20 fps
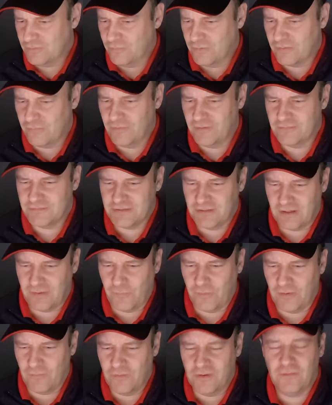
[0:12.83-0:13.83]
what do I want to talk
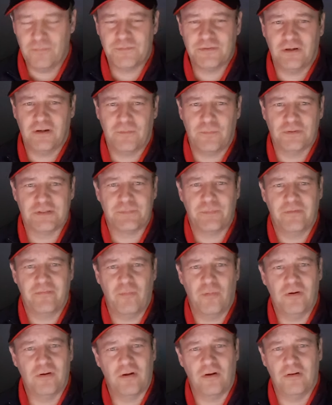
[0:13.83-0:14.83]
about? I want to talk about
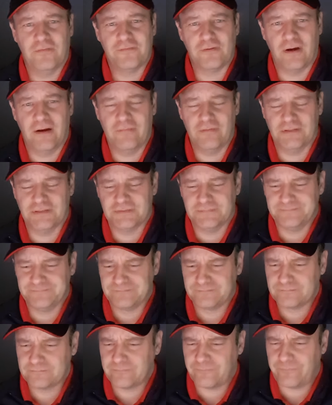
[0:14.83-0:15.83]
specifically about golf drivers.
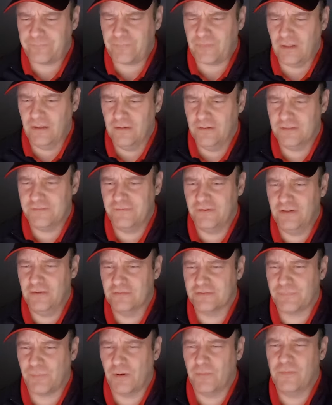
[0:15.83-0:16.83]
And this
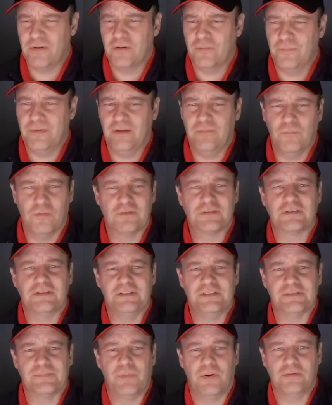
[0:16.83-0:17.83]
video is probably going to be mostly
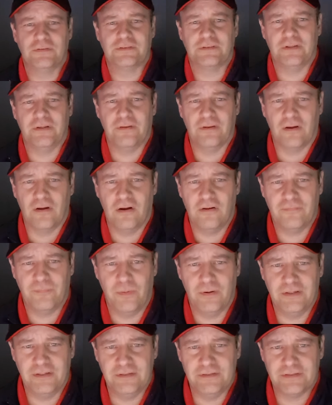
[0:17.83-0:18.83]
just posted to the Golf
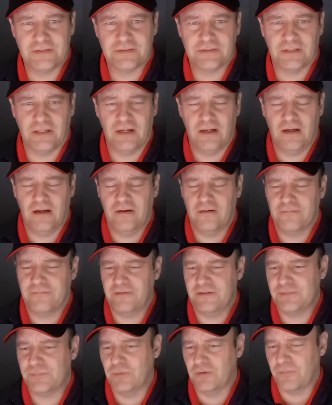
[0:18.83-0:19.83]
Buddies
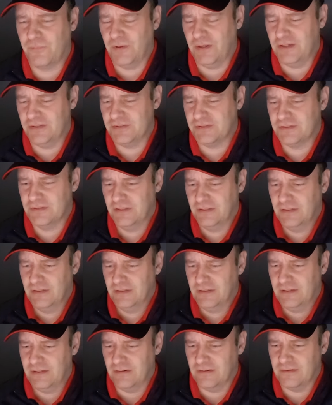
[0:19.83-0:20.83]
Facebook page
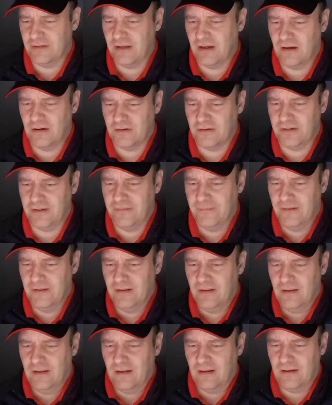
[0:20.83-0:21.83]
here in Calgary.
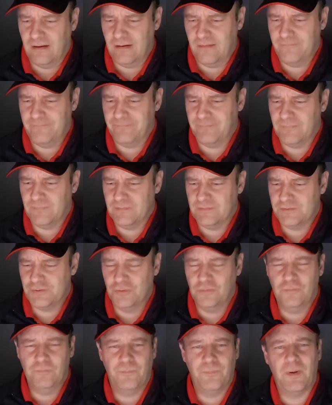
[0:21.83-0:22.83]

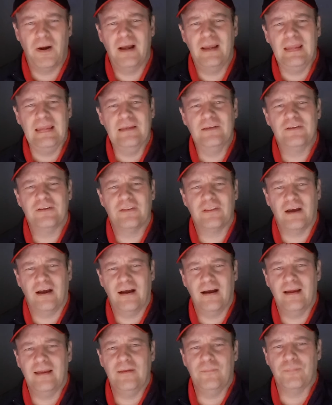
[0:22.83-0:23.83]
Don't buy into the
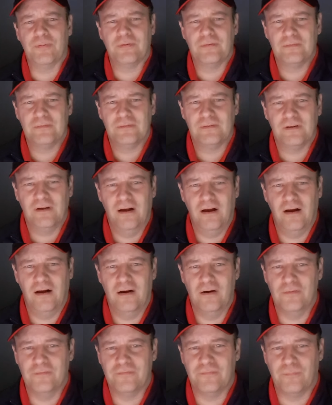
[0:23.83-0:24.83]
hype
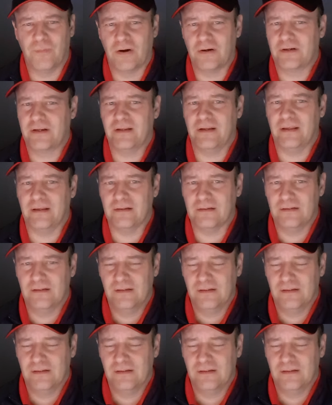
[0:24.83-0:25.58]
of marketing